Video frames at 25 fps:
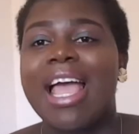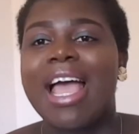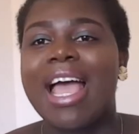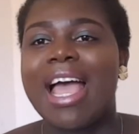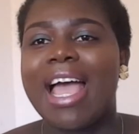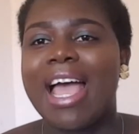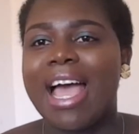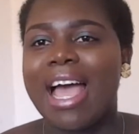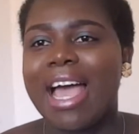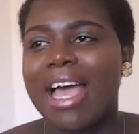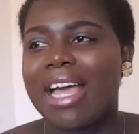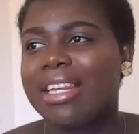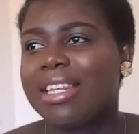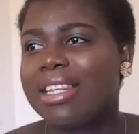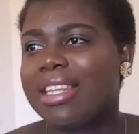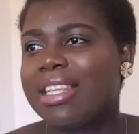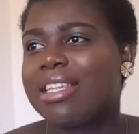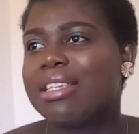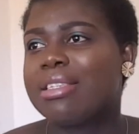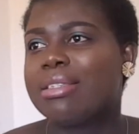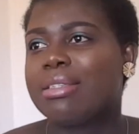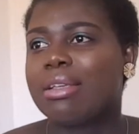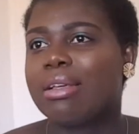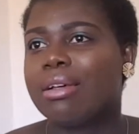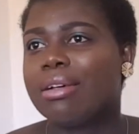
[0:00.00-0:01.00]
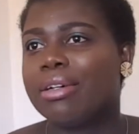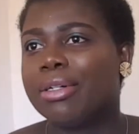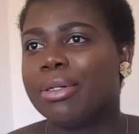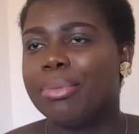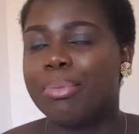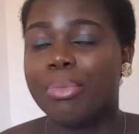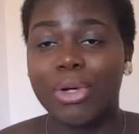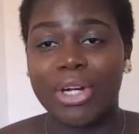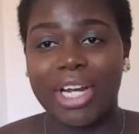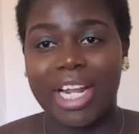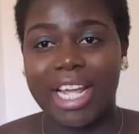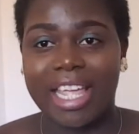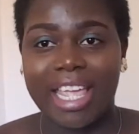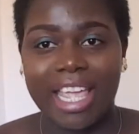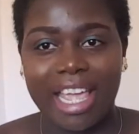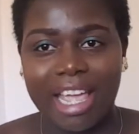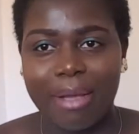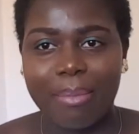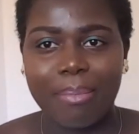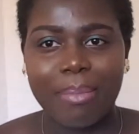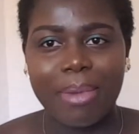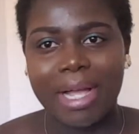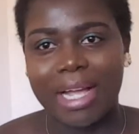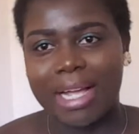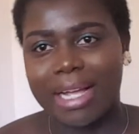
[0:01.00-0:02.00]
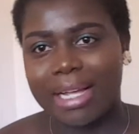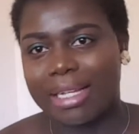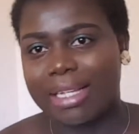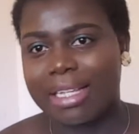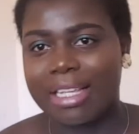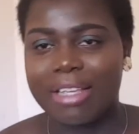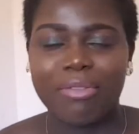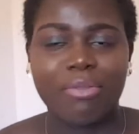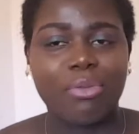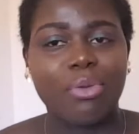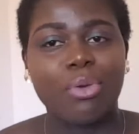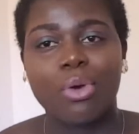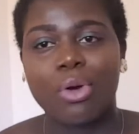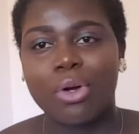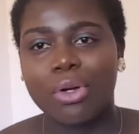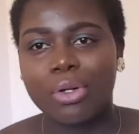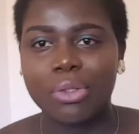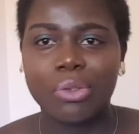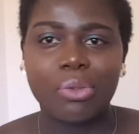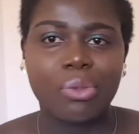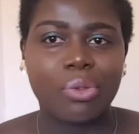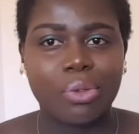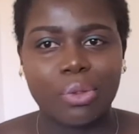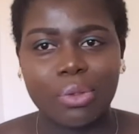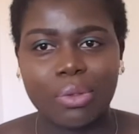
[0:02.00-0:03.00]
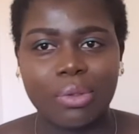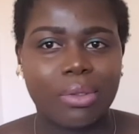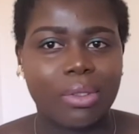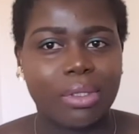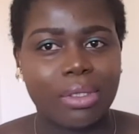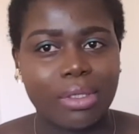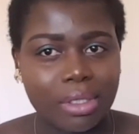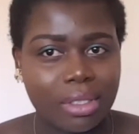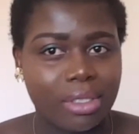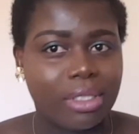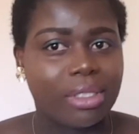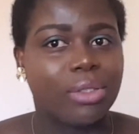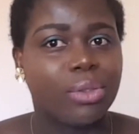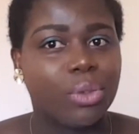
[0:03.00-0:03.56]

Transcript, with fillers: i had this uh Mothercare bag if you all know